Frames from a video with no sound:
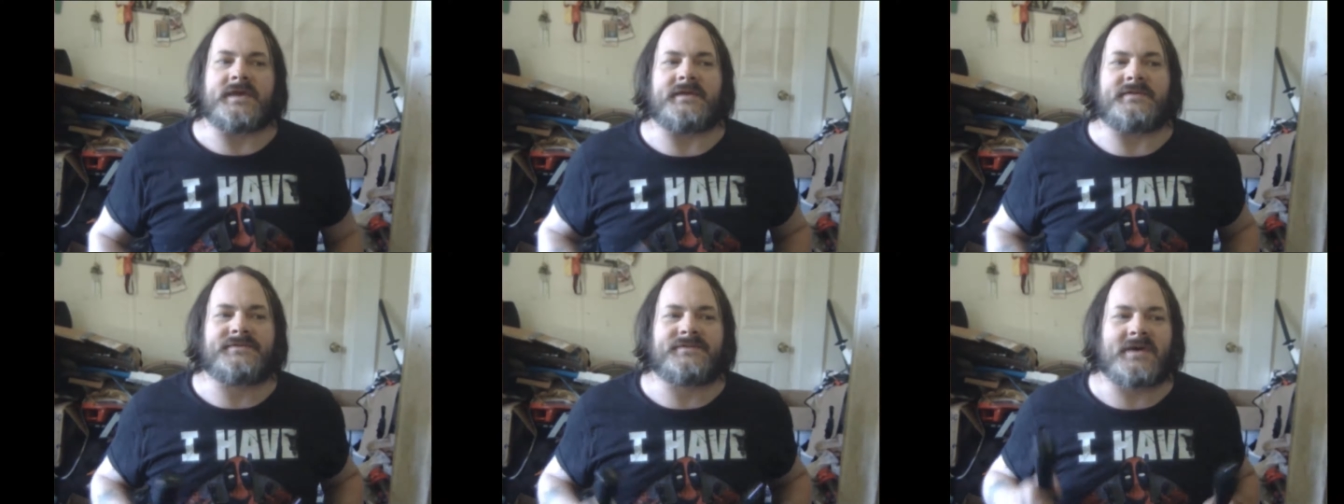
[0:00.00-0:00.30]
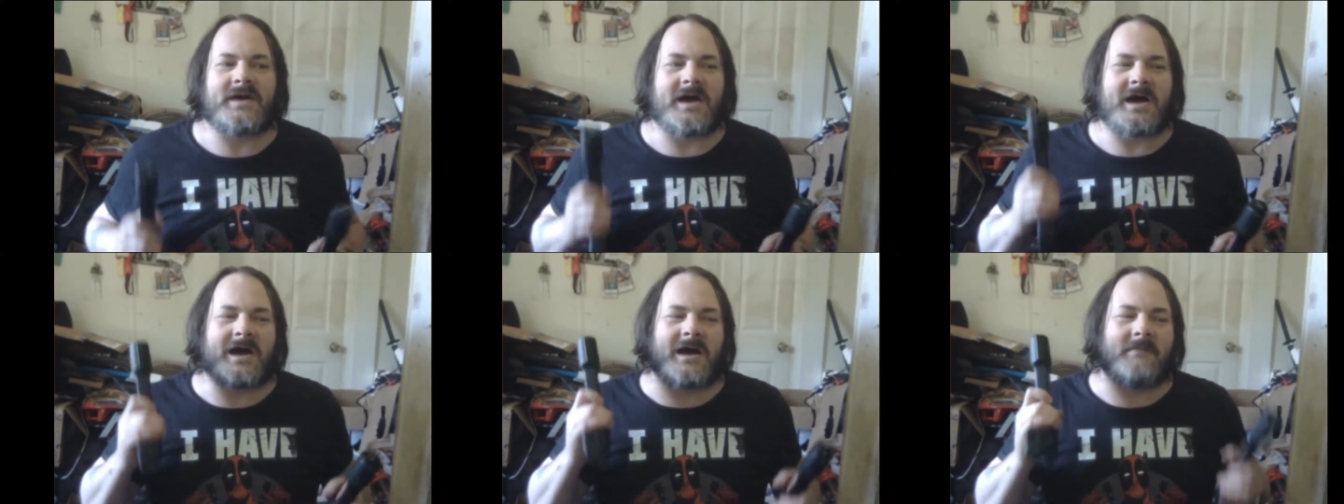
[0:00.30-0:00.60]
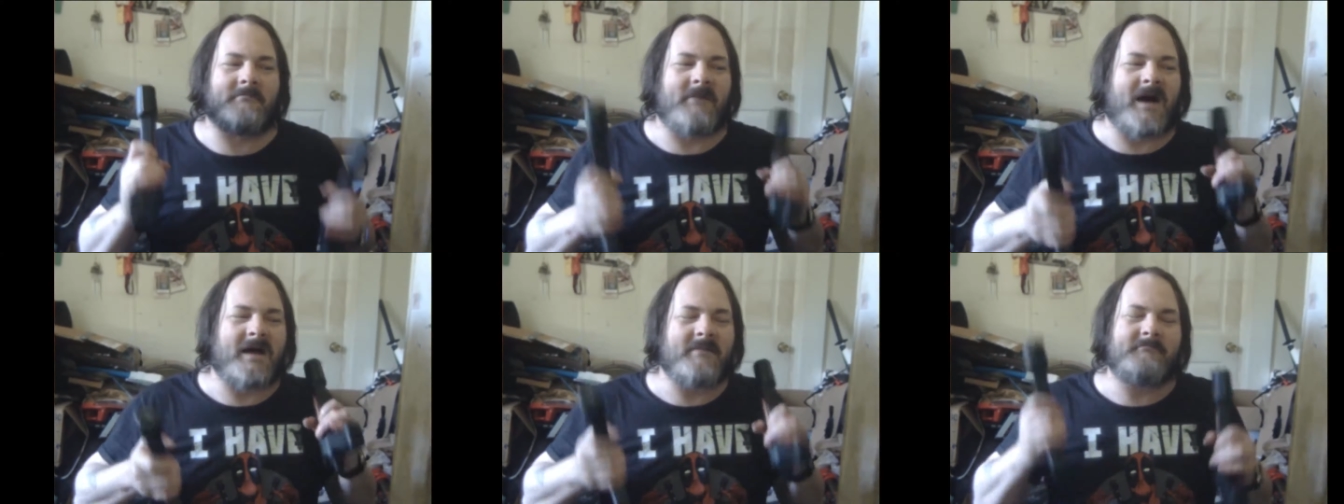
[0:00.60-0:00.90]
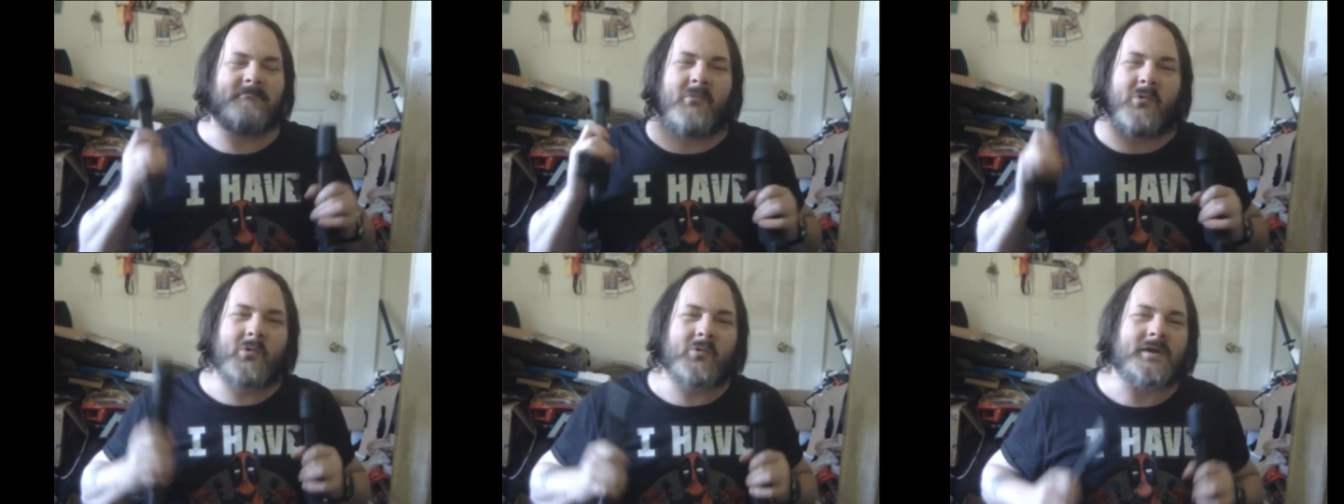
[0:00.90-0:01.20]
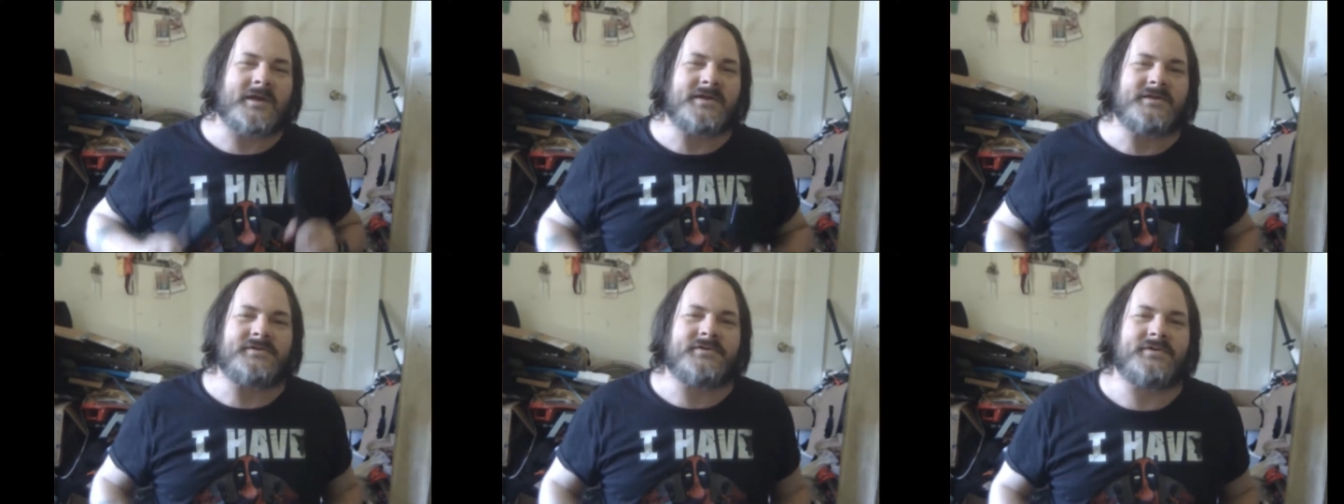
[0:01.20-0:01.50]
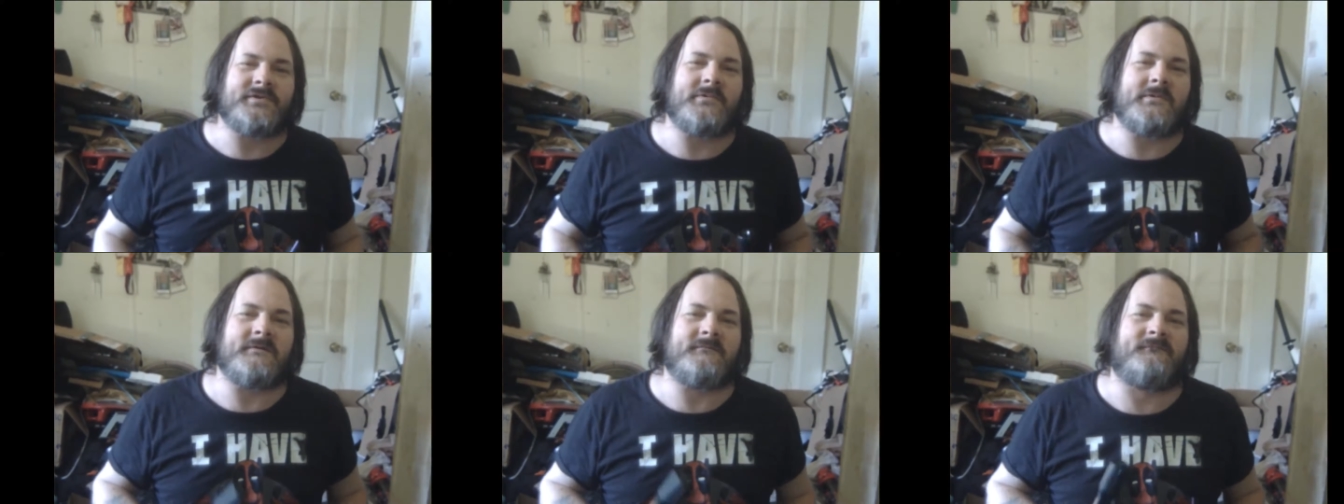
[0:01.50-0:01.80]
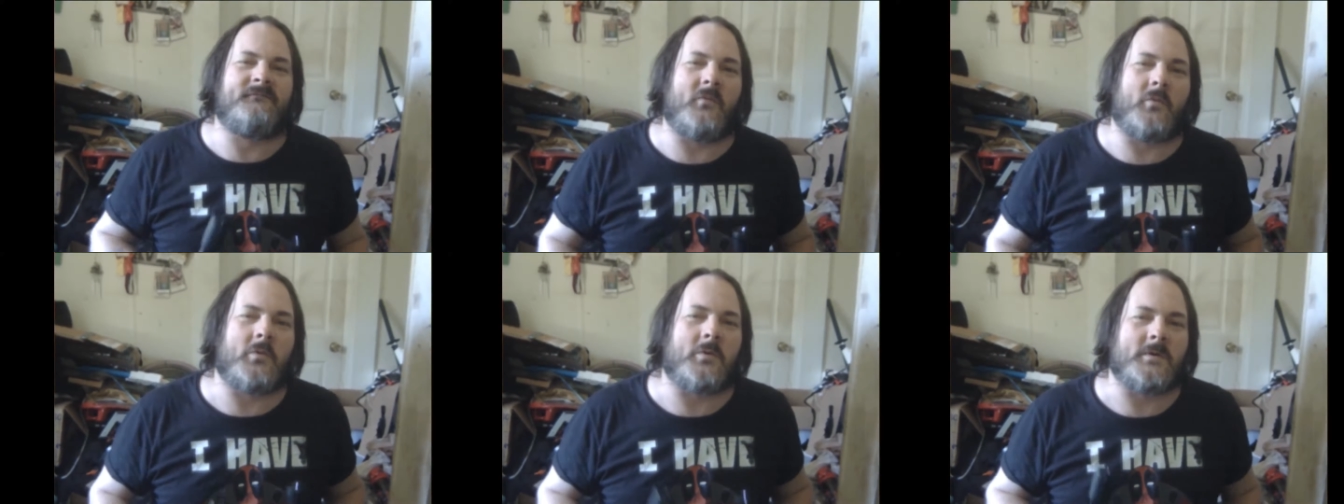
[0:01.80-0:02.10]
It's I'm more into it
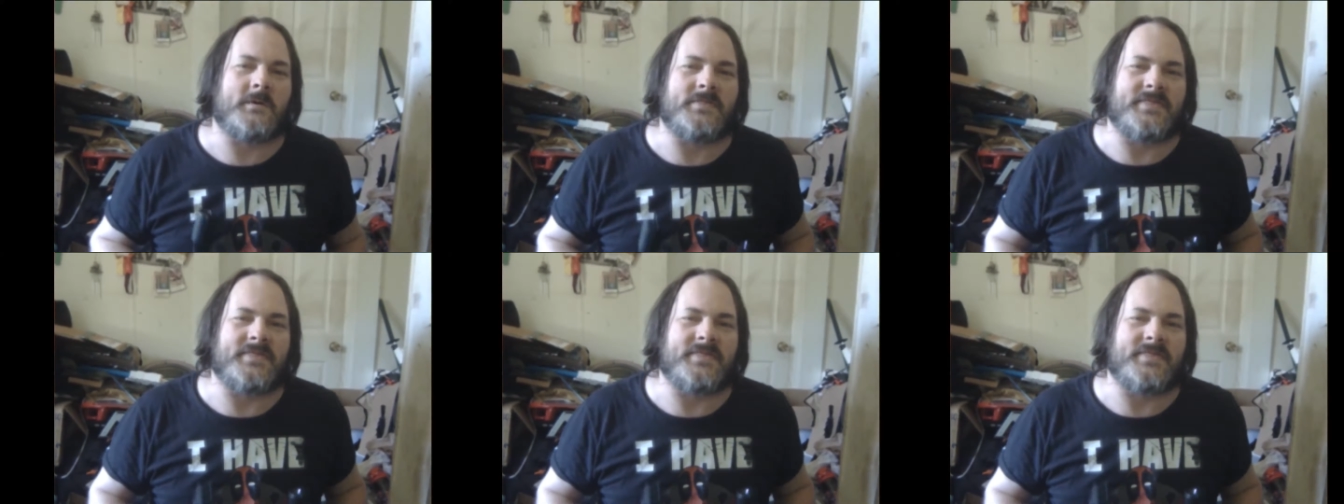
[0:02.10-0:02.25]
for